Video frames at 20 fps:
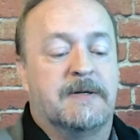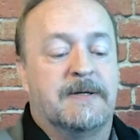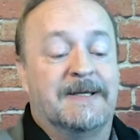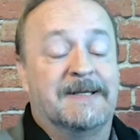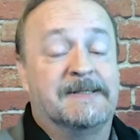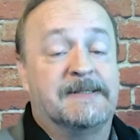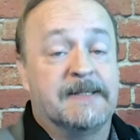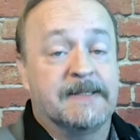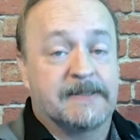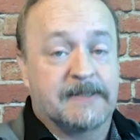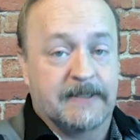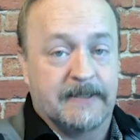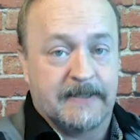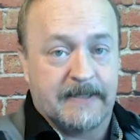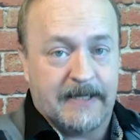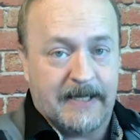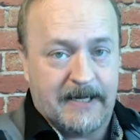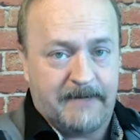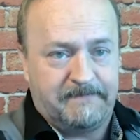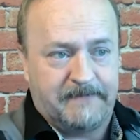is this going to
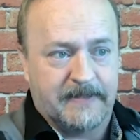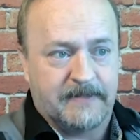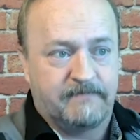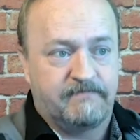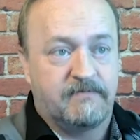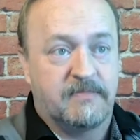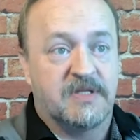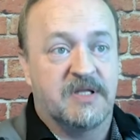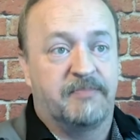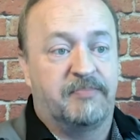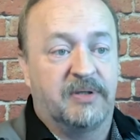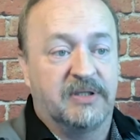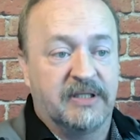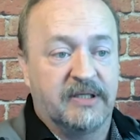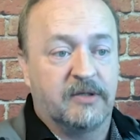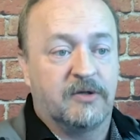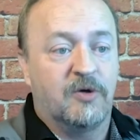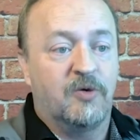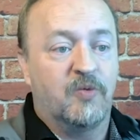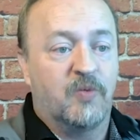happen? The
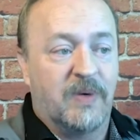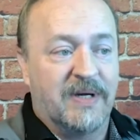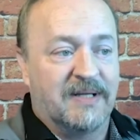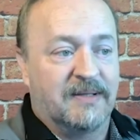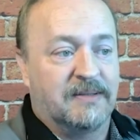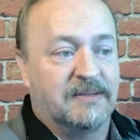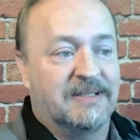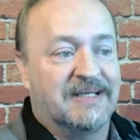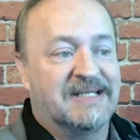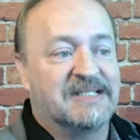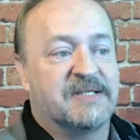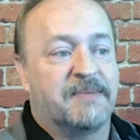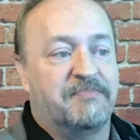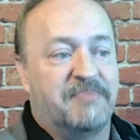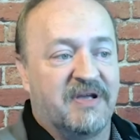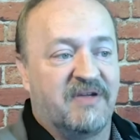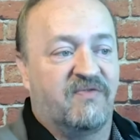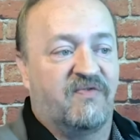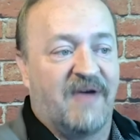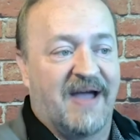political will is a
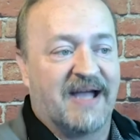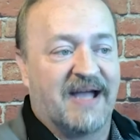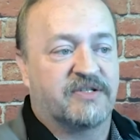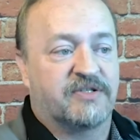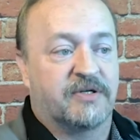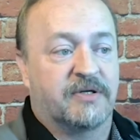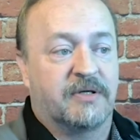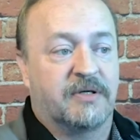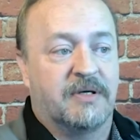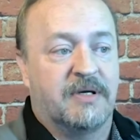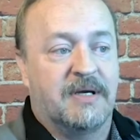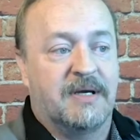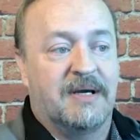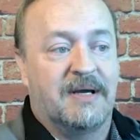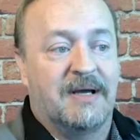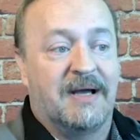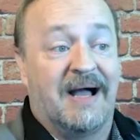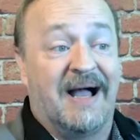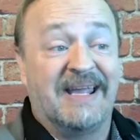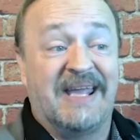big factor.
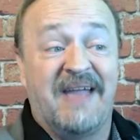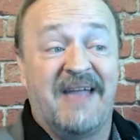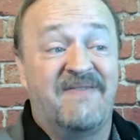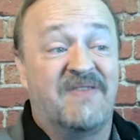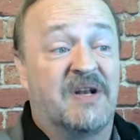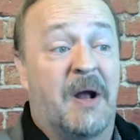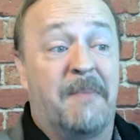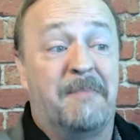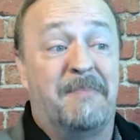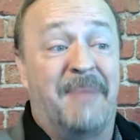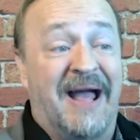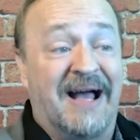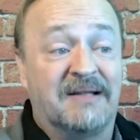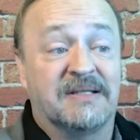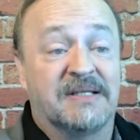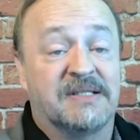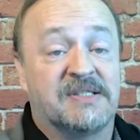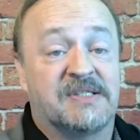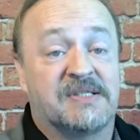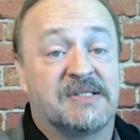I gave it a
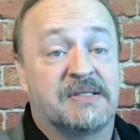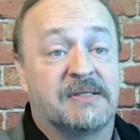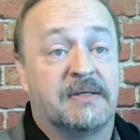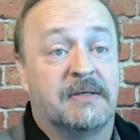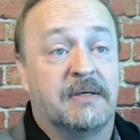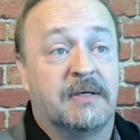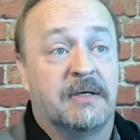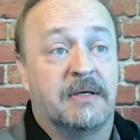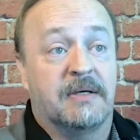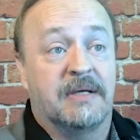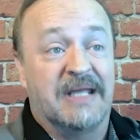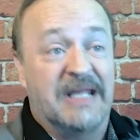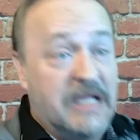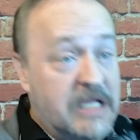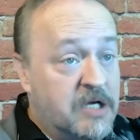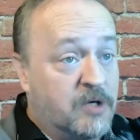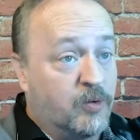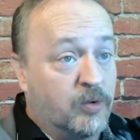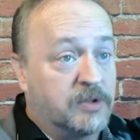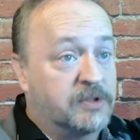balance
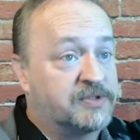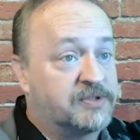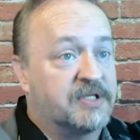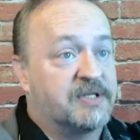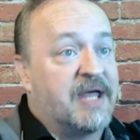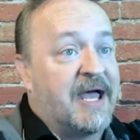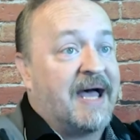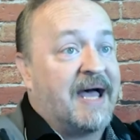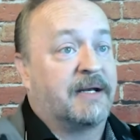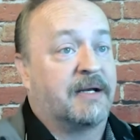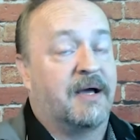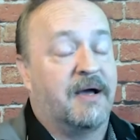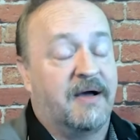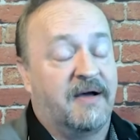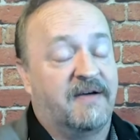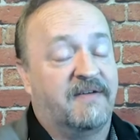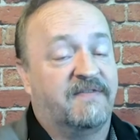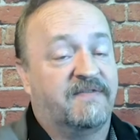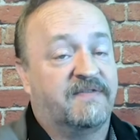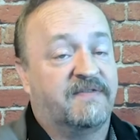equal to that
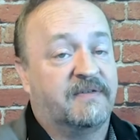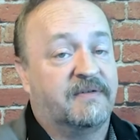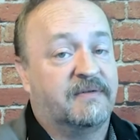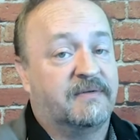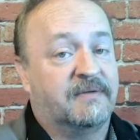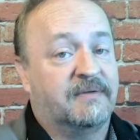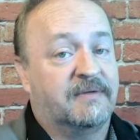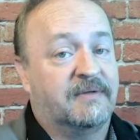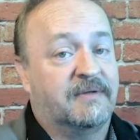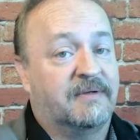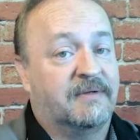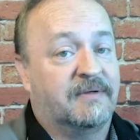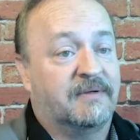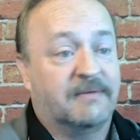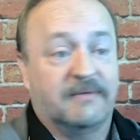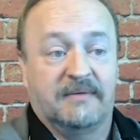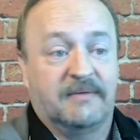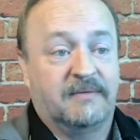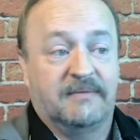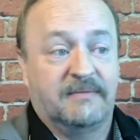of
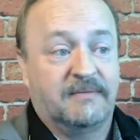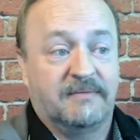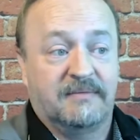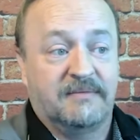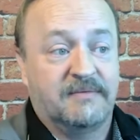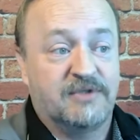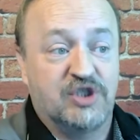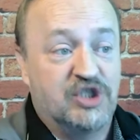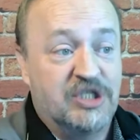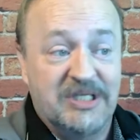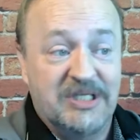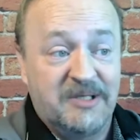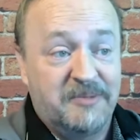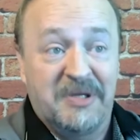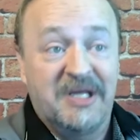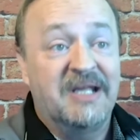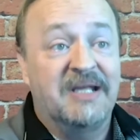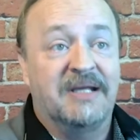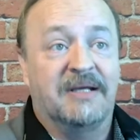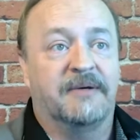uh,
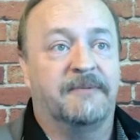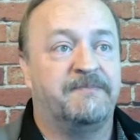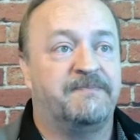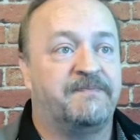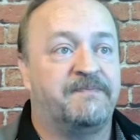GDP